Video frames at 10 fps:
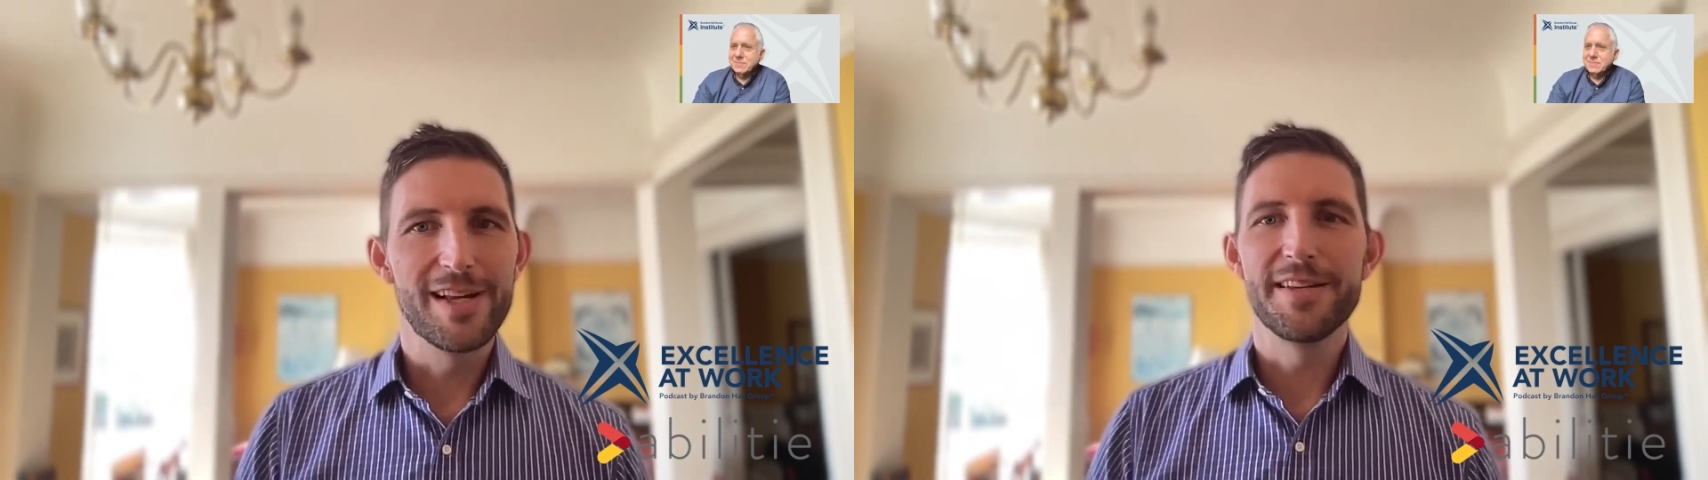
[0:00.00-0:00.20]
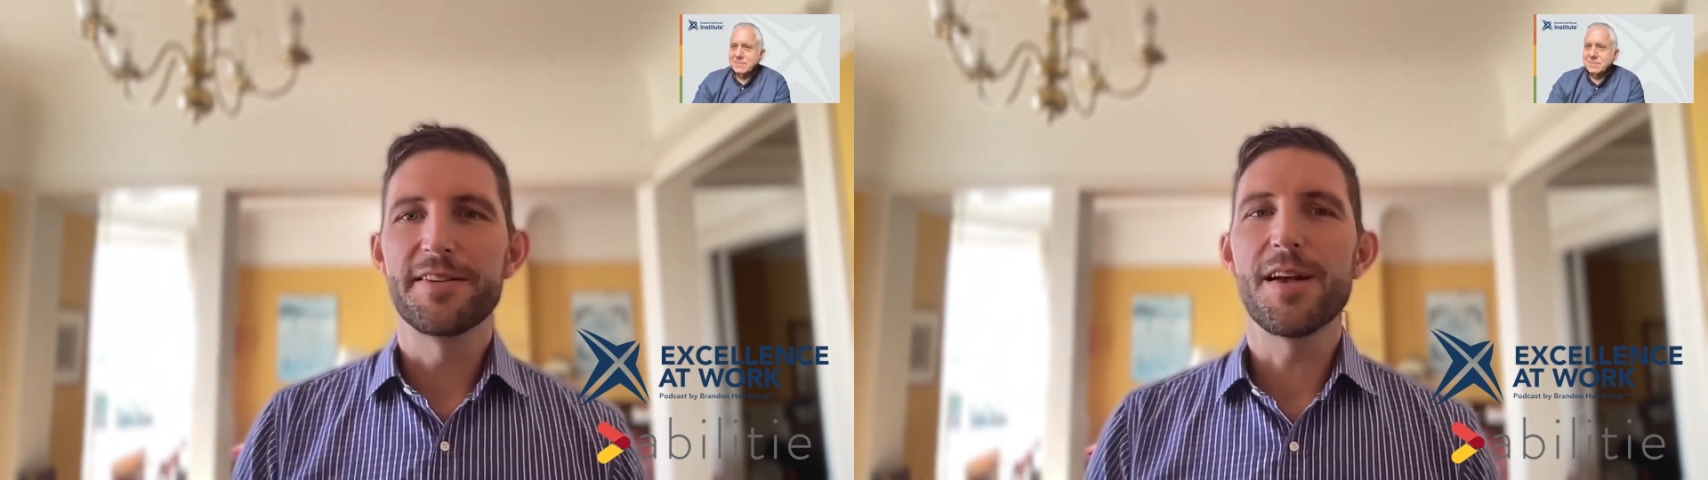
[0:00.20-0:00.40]

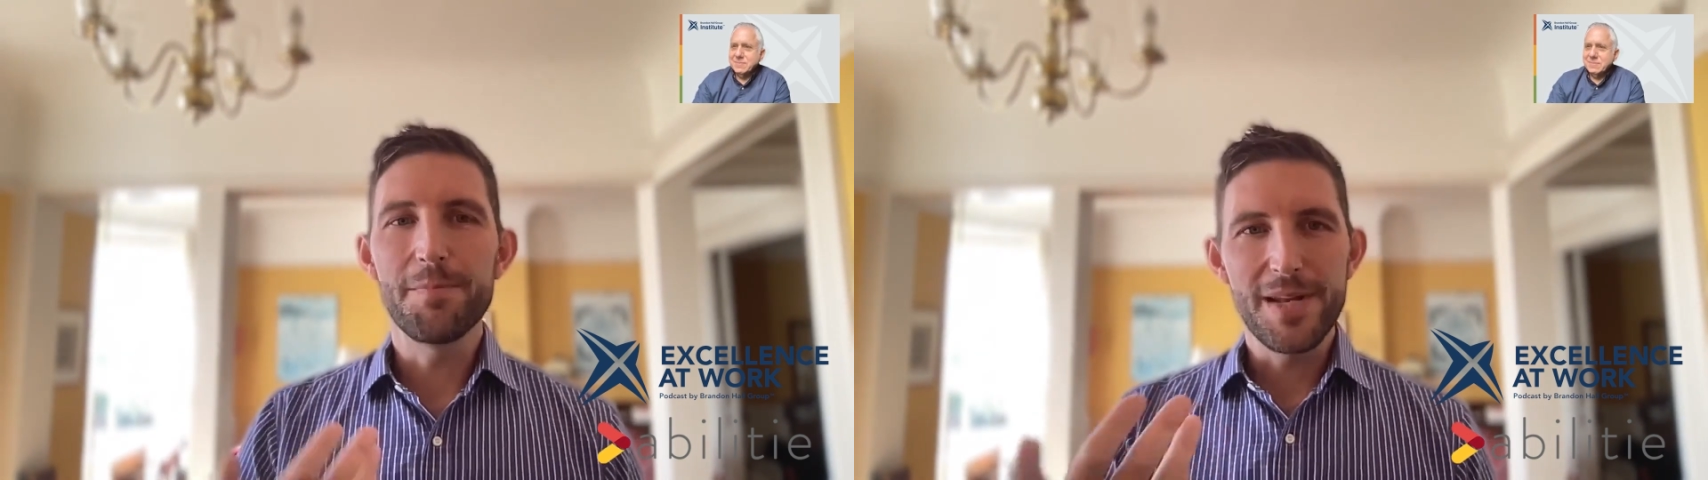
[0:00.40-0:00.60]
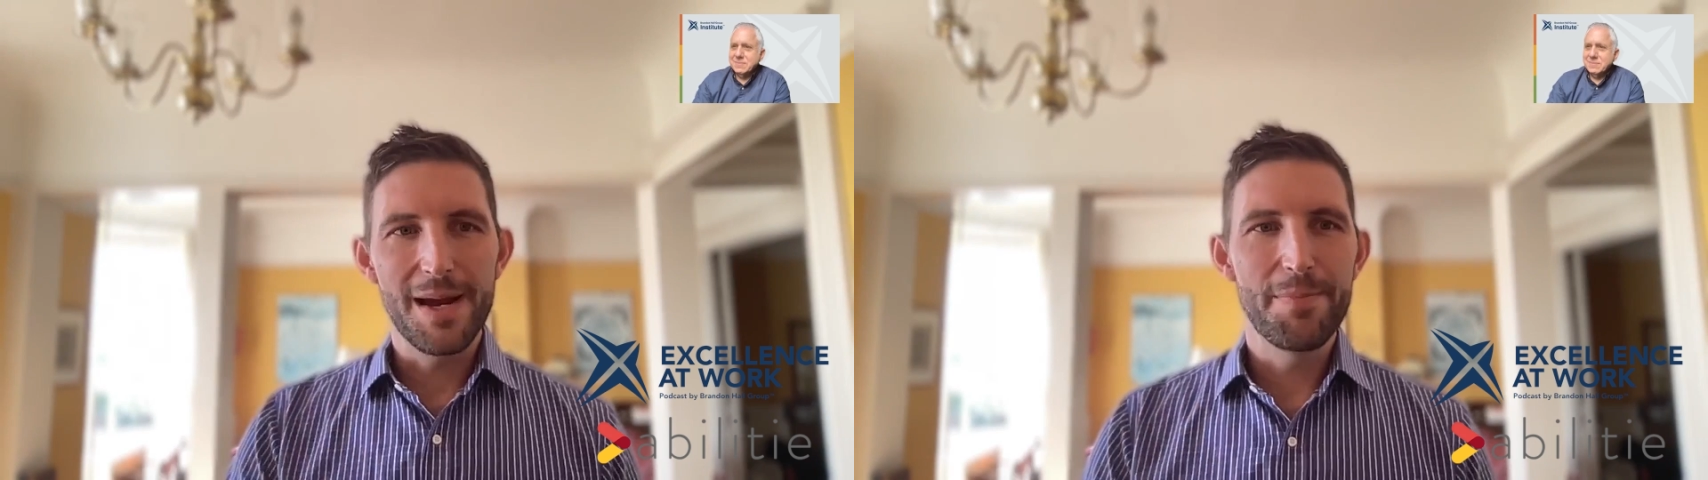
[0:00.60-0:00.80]
as
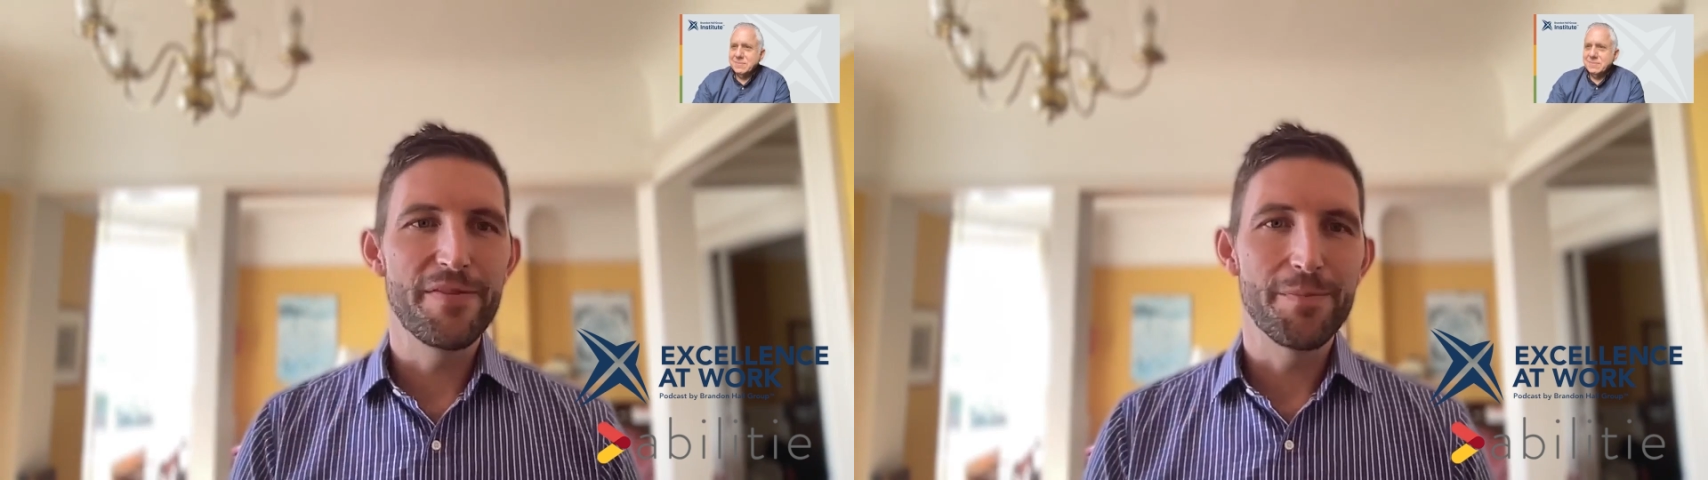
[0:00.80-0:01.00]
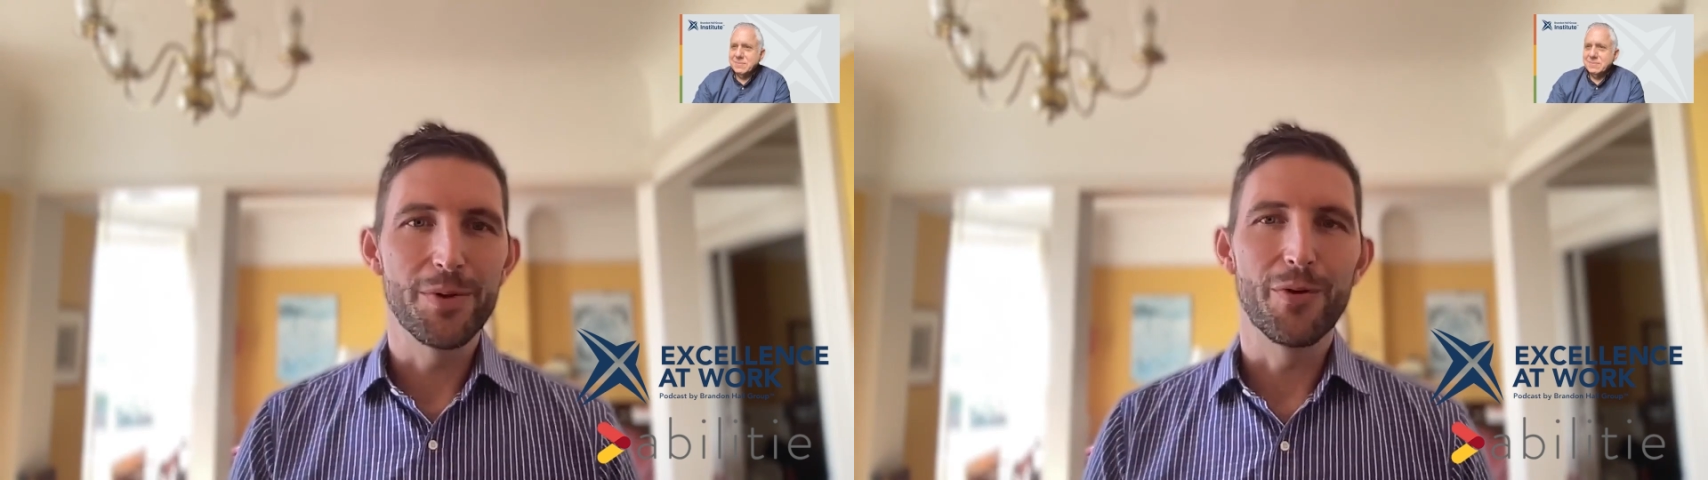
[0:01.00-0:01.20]
some type
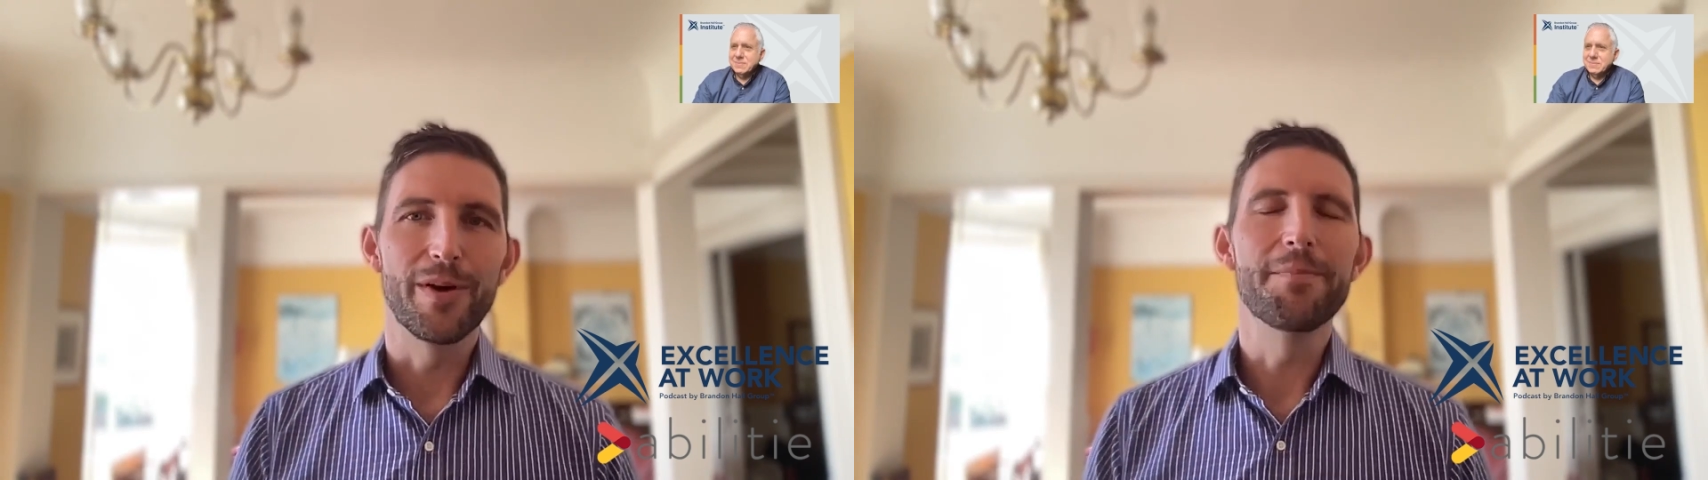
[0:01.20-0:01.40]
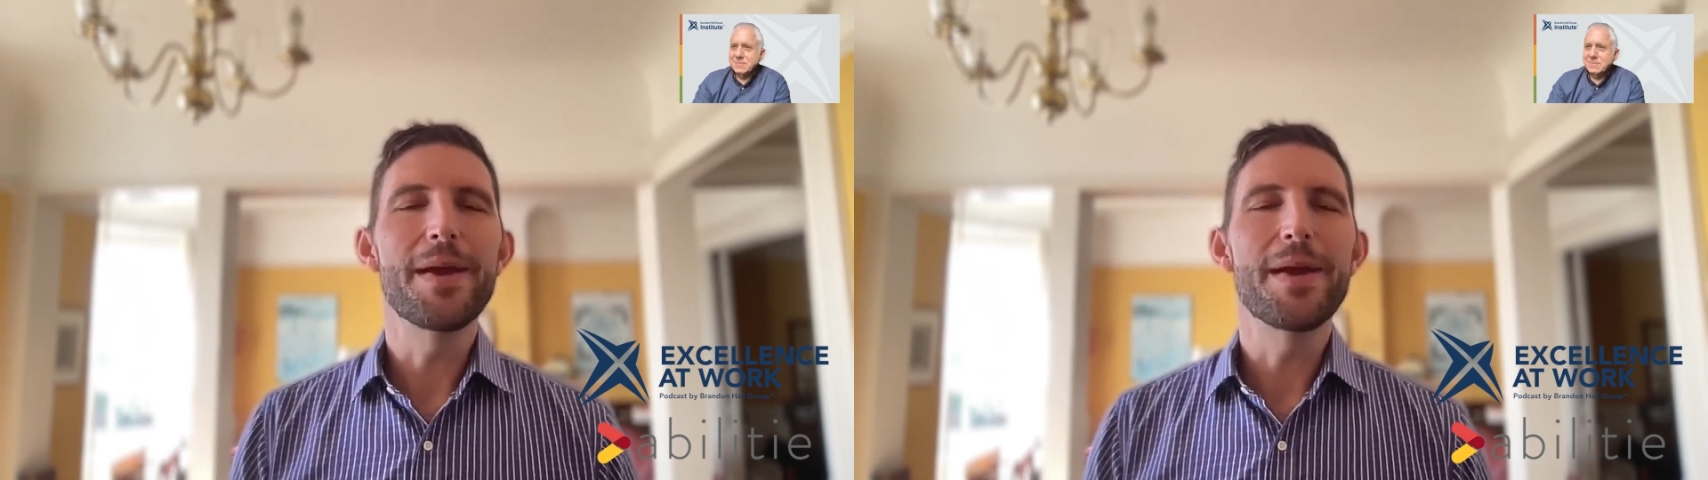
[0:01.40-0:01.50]
of employee,